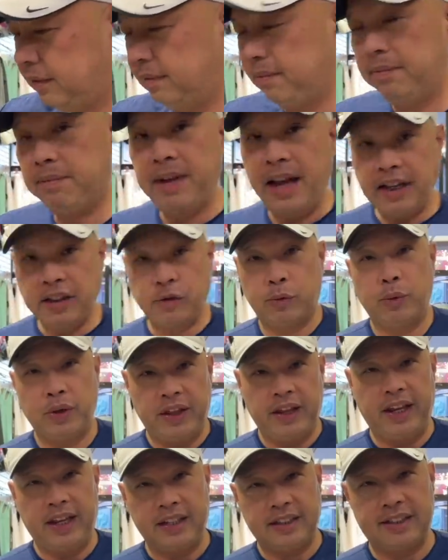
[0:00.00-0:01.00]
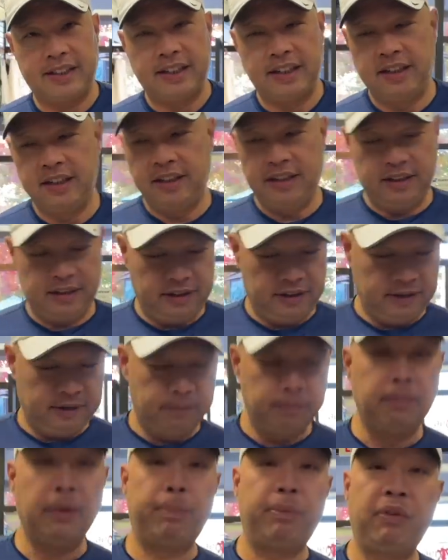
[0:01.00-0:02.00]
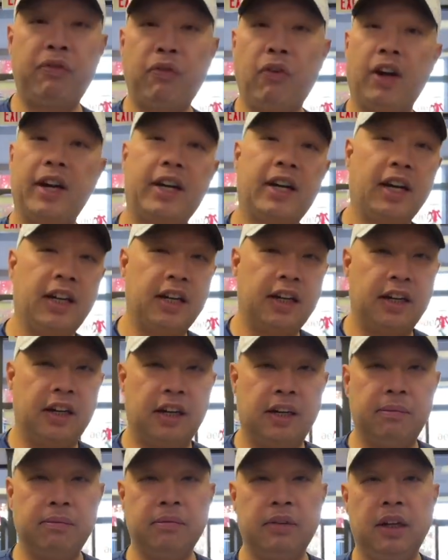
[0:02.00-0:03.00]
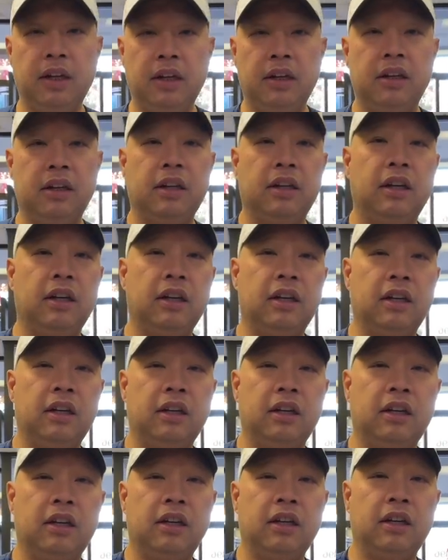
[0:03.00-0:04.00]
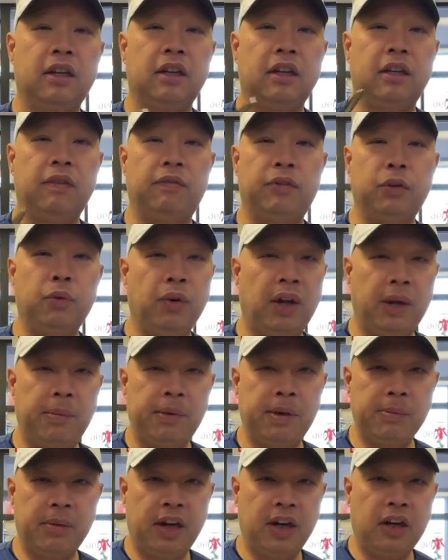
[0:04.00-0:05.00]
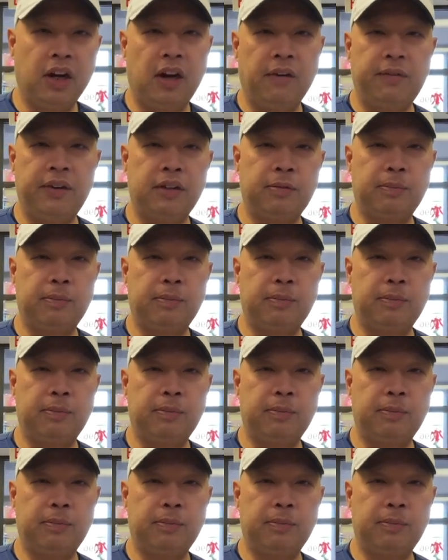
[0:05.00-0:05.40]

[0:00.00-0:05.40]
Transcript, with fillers: mess with it. But before I cut it up, if you want to be my coffee